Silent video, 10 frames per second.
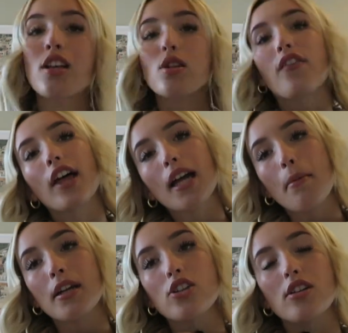so I feel like a
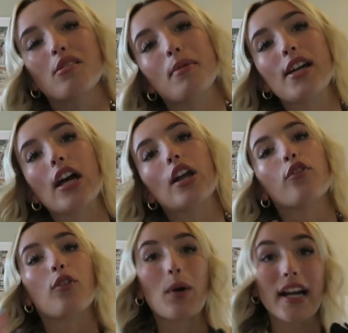mini dress would be
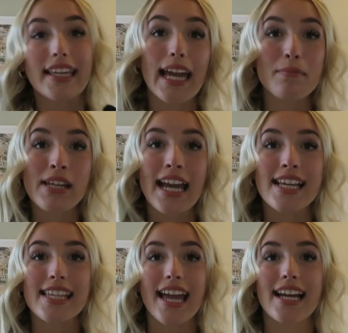good for game
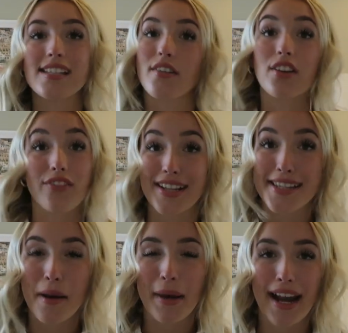days and different events
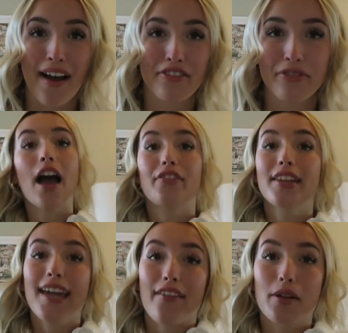that I might have. I feel
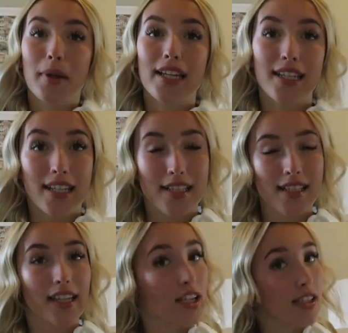like everybody
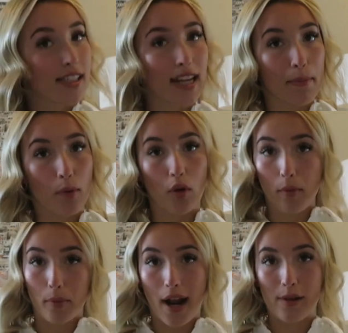needs like a
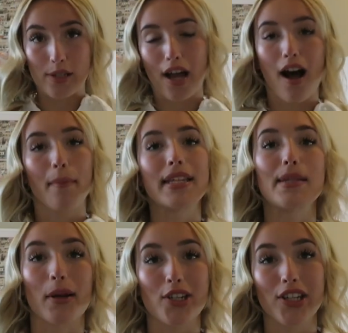staple brown top,
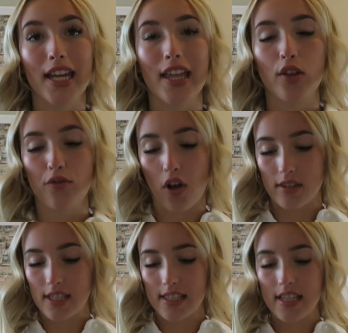especially in the fall
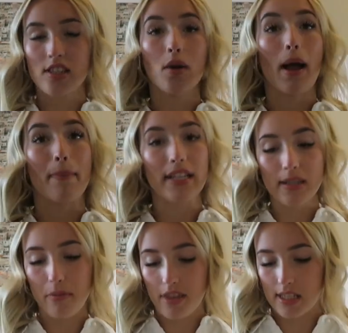season, so I
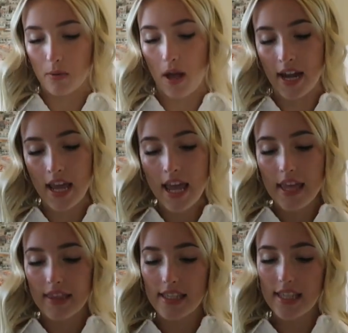picked up this one.
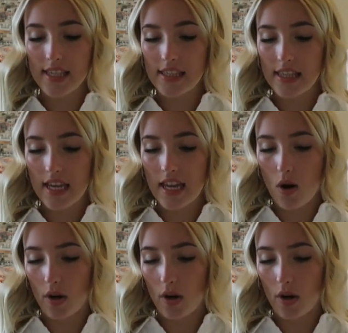This is the